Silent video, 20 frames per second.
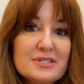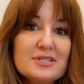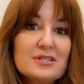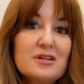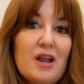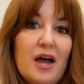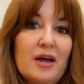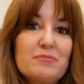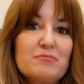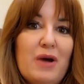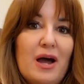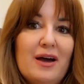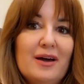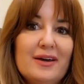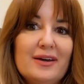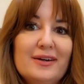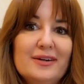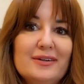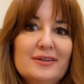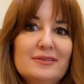not
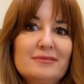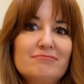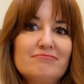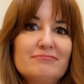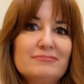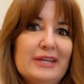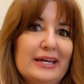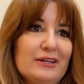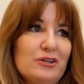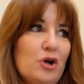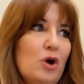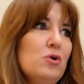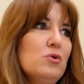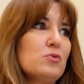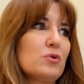by like, oh,